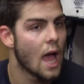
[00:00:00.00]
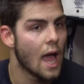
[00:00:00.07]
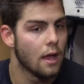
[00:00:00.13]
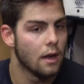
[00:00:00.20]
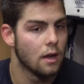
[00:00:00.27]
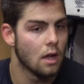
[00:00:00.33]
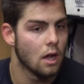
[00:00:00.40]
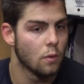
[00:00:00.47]

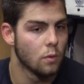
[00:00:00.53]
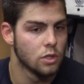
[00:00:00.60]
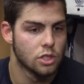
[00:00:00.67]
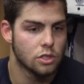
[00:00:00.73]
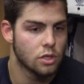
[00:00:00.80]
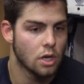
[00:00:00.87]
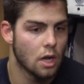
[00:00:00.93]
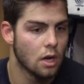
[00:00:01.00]
and uh, we're
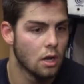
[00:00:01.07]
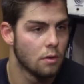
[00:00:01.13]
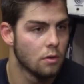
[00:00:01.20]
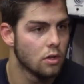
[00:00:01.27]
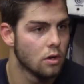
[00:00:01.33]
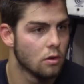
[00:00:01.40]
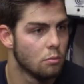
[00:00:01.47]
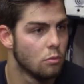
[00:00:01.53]
just trying to
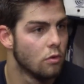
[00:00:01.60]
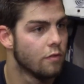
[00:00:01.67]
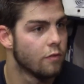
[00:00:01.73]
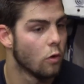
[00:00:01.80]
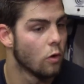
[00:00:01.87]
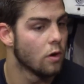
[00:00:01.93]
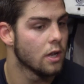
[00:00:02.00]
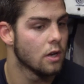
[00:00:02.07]
you know move
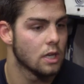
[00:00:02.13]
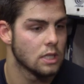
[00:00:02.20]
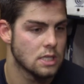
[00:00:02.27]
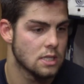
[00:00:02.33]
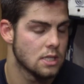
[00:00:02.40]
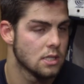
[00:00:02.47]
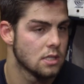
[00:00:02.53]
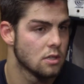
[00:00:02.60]
forward here as
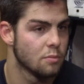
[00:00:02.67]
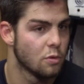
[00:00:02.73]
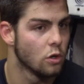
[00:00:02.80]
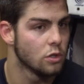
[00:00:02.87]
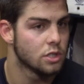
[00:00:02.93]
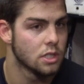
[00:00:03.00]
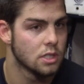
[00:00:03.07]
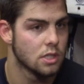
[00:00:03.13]
the season
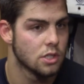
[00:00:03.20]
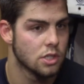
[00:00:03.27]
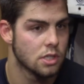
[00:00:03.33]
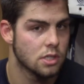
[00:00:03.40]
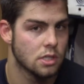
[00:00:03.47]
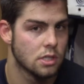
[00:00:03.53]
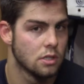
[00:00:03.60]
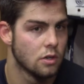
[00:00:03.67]
approaches and
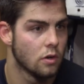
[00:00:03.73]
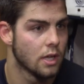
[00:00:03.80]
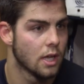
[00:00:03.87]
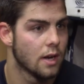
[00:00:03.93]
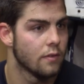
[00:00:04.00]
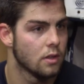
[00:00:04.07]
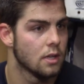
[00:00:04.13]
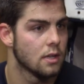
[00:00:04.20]
just you know
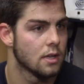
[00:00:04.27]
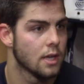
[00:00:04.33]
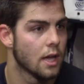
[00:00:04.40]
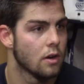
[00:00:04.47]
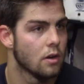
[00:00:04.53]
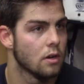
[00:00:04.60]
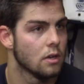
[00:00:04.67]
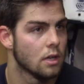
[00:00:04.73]
get everything
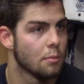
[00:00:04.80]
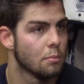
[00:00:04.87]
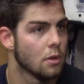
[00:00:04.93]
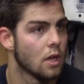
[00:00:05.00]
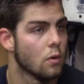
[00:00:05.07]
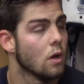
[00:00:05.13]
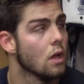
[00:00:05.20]
together and get playing